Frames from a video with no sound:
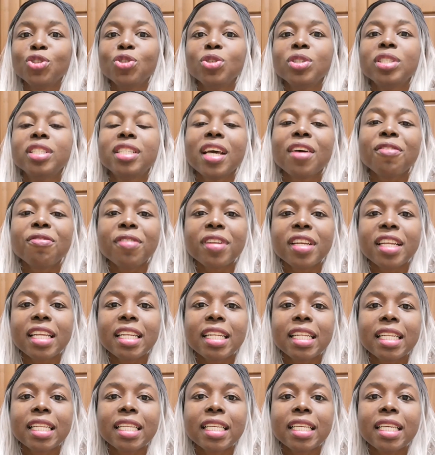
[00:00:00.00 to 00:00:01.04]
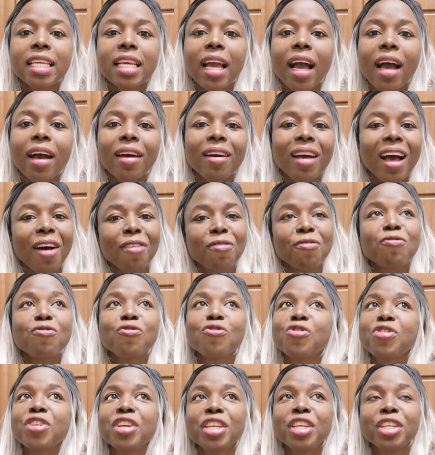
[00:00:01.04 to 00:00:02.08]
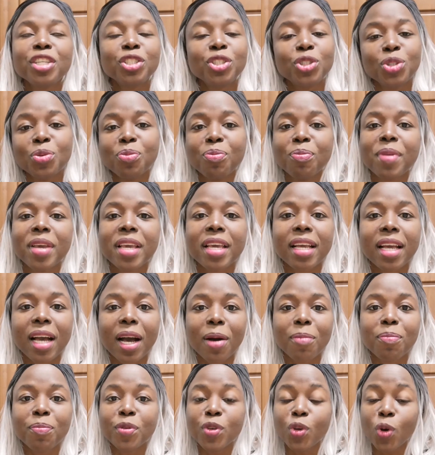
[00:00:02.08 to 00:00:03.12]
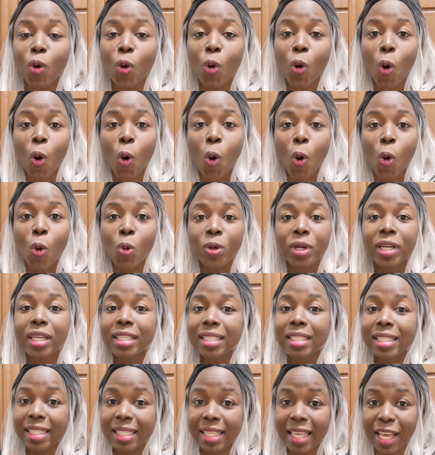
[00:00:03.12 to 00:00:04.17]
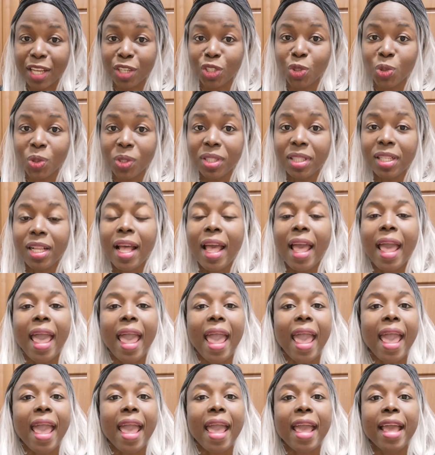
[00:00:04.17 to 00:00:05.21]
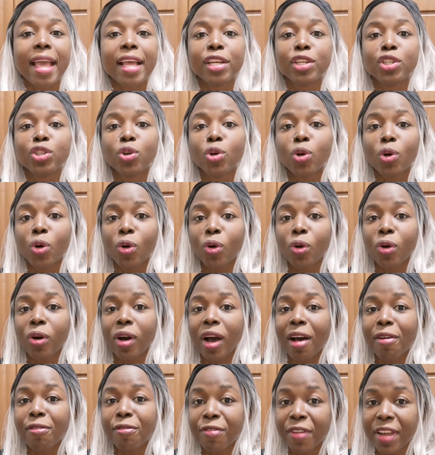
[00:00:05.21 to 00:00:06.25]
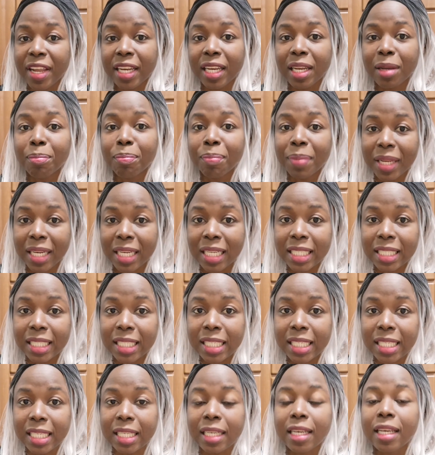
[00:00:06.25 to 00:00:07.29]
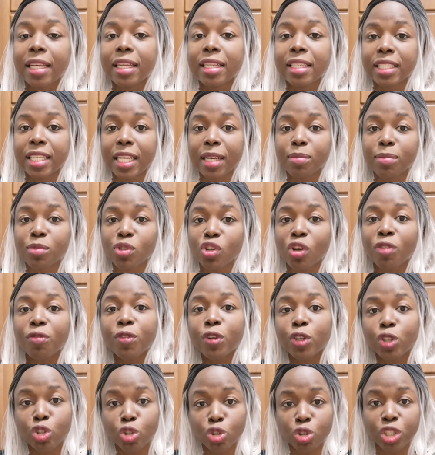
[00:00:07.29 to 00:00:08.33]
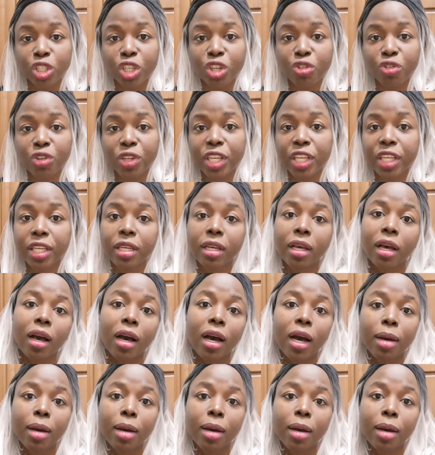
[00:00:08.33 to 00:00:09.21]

you definitely are free to make up your own schedule and your availability in terms of tutoring